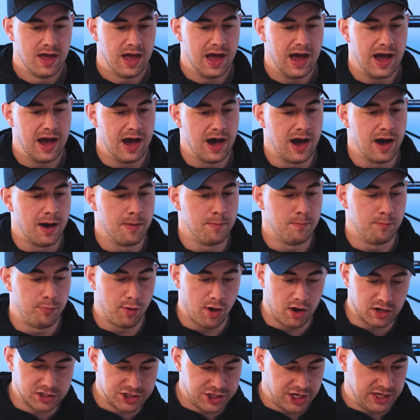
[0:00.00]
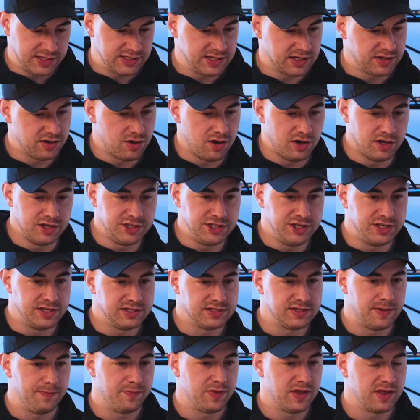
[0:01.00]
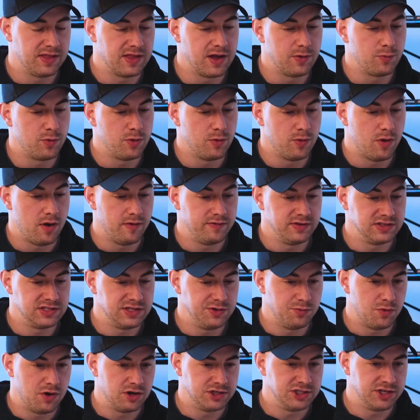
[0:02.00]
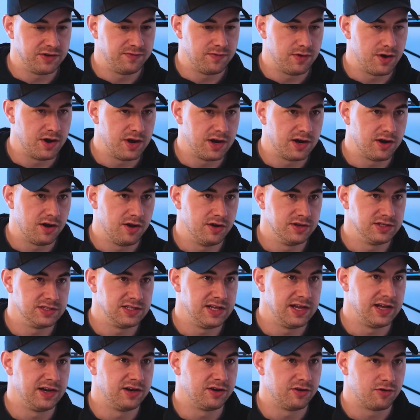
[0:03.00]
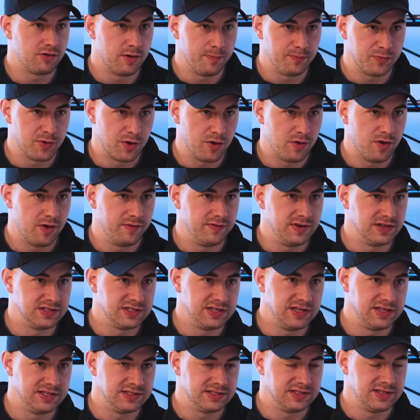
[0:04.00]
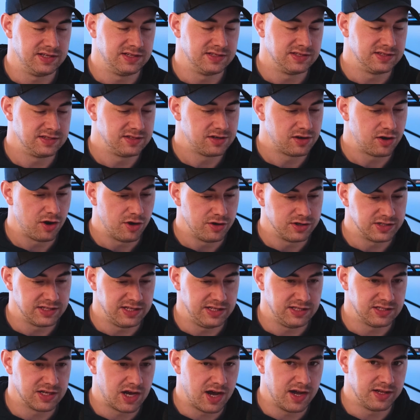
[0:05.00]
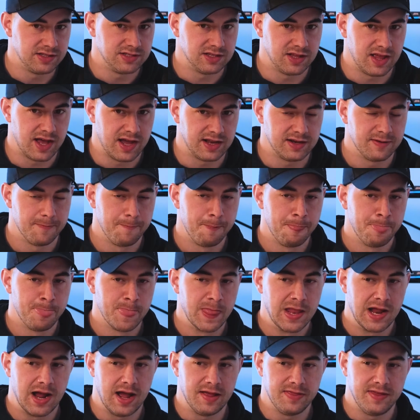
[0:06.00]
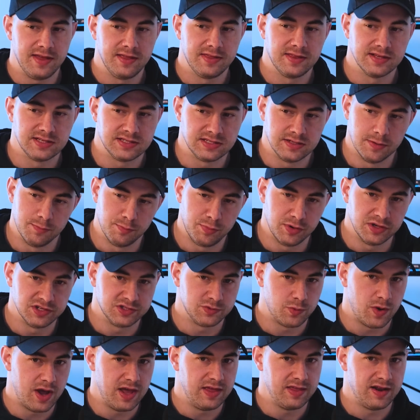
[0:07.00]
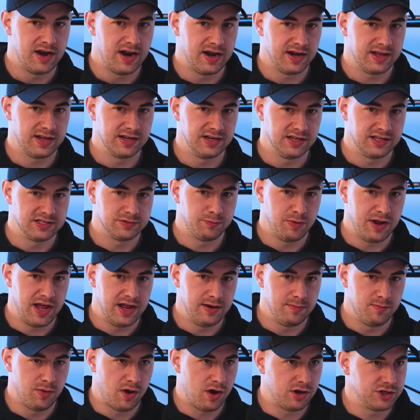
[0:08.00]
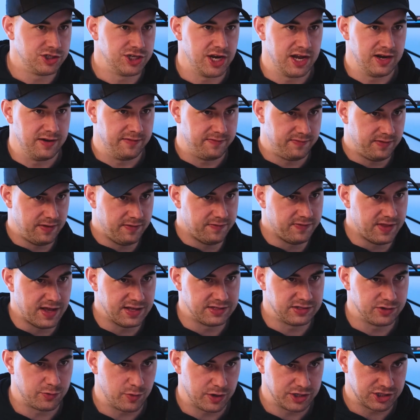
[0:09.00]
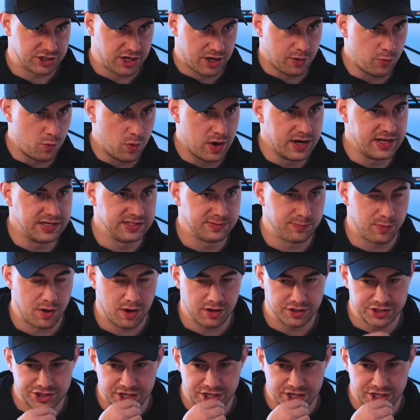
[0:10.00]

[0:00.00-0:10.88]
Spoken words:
Blockchain technology is something that we were obviously watching very closely, and crypto obviously is closely tied to that. I think the simplest way that I can explain blockchain, if that's a question, like what is blockchain?